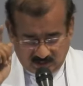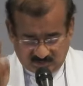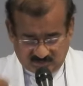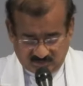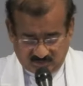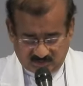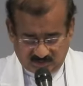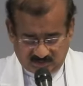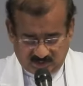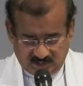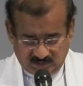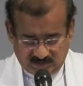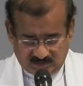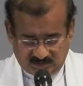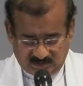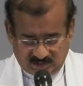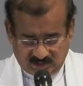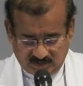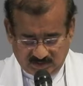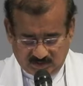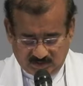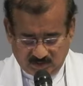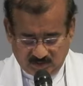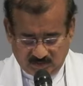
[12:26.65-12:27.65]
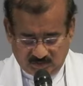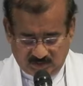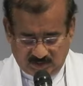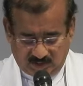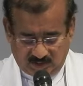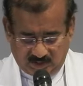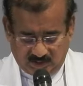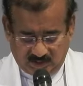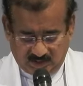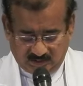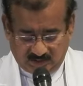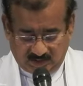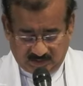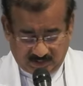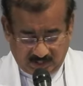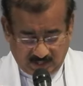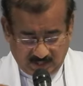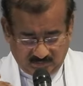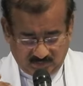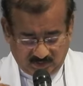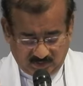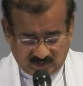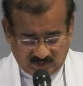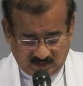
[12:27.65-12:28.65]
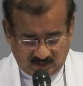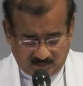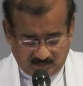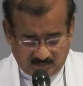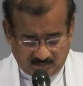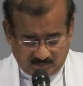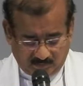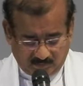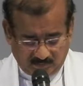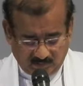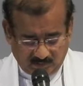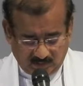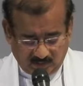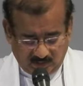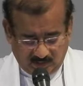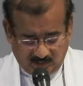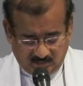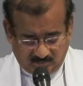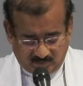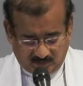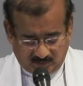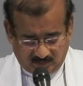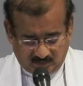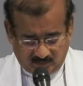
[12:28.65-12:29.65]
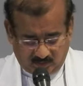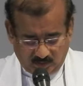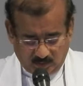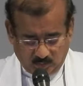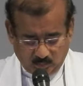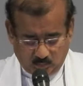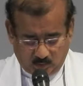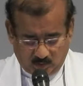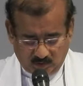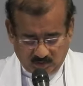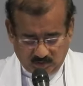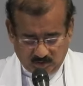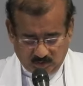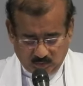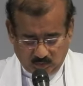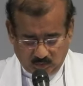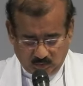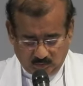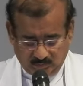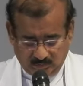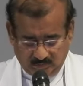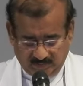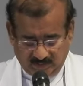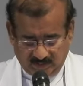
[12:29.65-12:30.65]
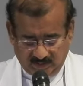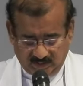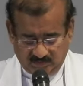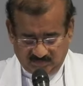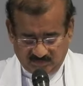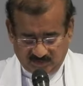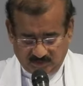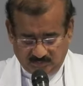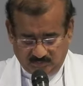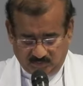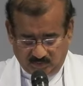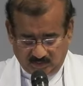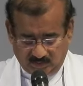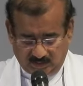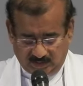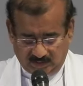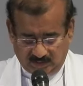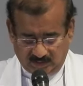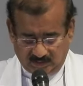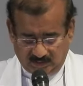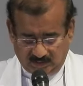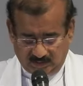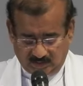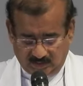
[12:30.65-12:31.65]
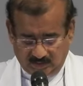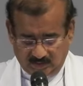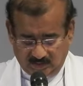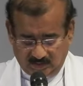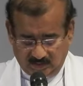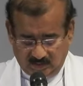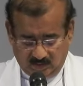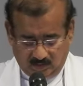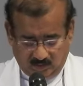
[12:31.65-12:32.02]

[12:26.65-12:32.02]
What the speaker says: as for these things you see, the day will come when not one stone will be left upon another,